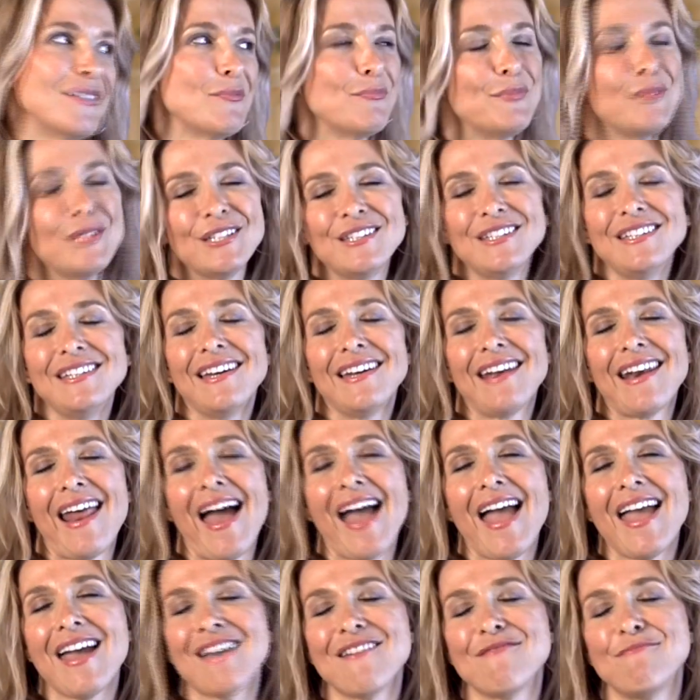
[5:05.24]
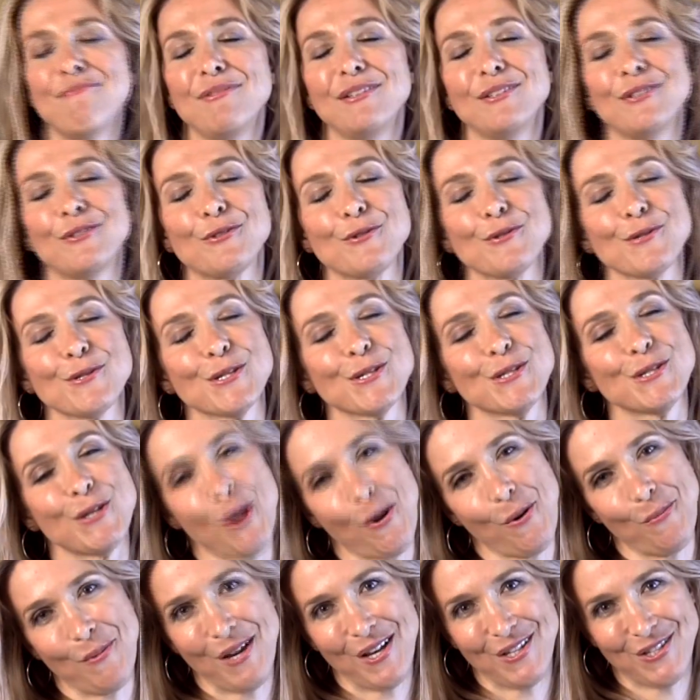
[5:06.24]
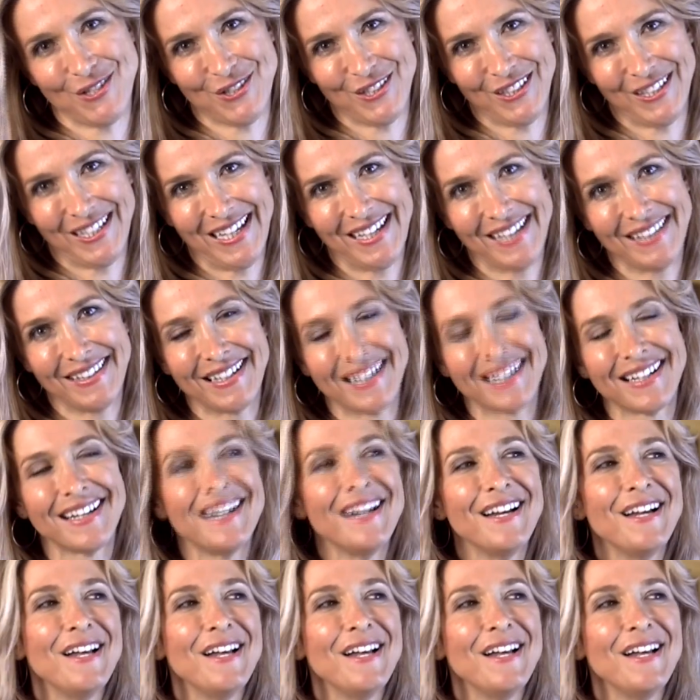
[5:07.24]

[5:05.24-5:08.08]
Brittany and I have been through so much together.